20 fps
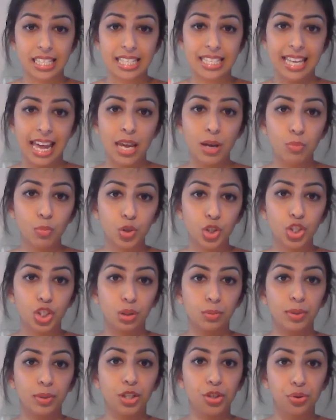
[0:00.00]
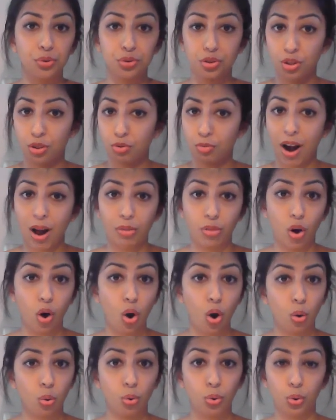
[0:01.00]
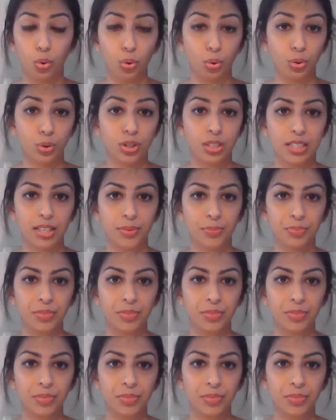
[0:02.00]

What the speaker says: The same one should be used throughout the whole course.